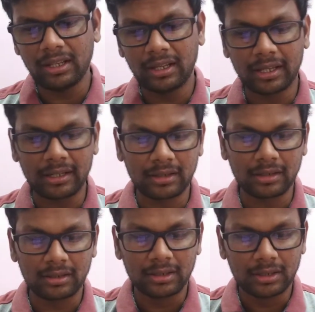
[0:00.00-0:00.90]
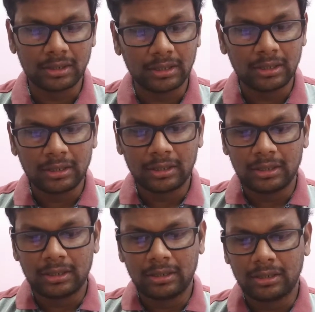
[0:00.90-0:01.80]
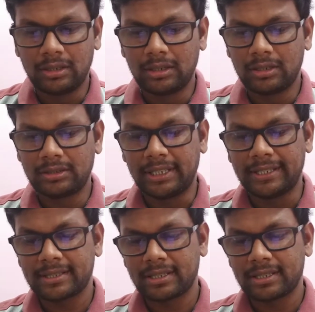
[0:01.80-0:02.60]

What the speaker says: And thus